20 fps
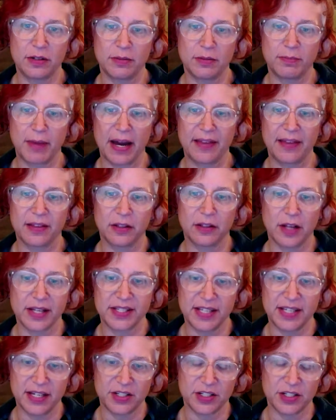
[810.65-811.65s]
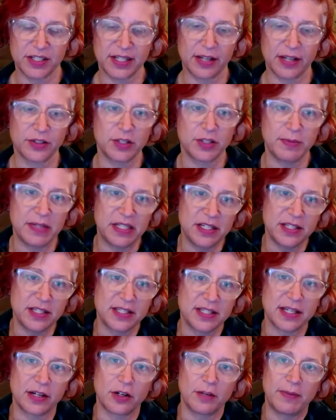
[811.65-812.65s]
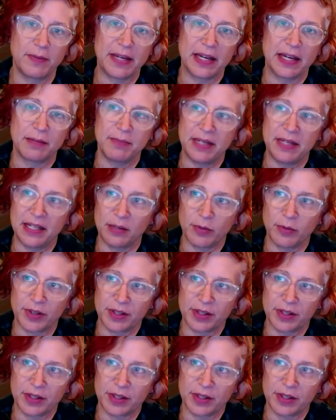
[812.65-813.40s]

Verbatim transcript: by the Los Angeles LGBT Center to begin meeting with